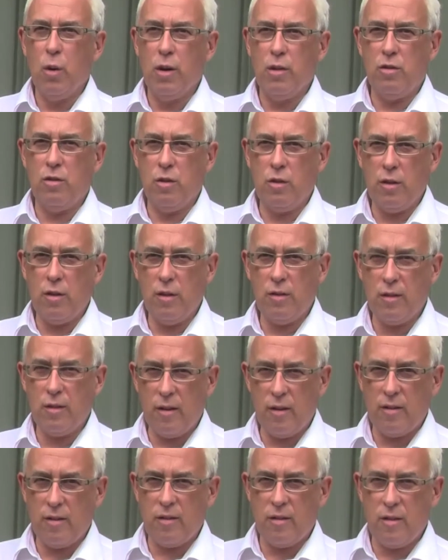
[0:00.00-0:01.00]
are duty
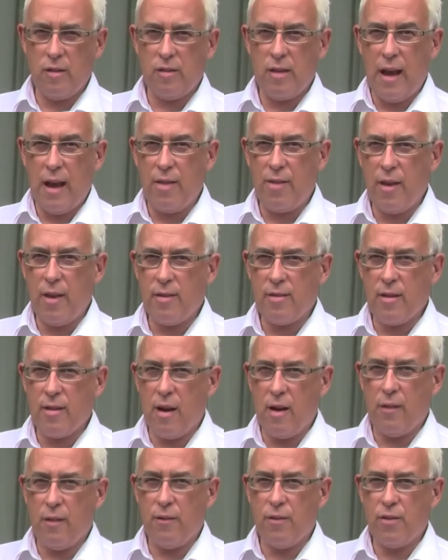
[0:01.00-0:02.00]
solicitors and their
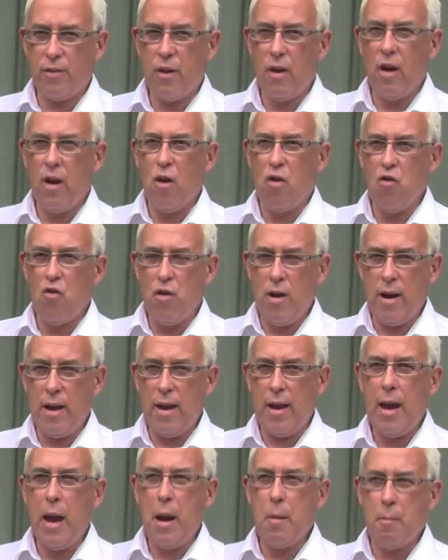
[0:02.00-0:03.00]
staffs, really
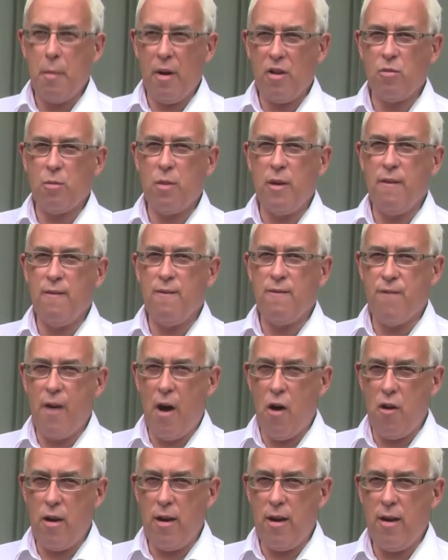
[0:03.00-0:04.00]
must be
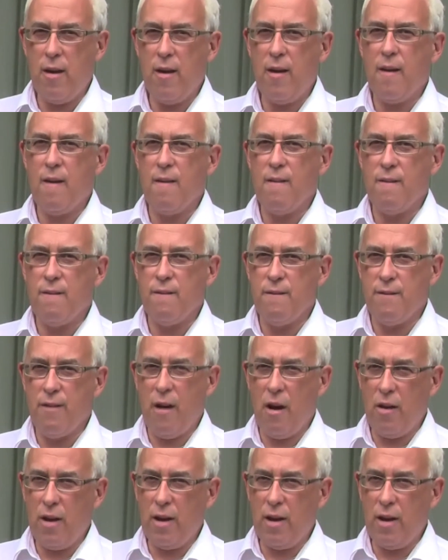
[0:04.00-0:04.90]
very, very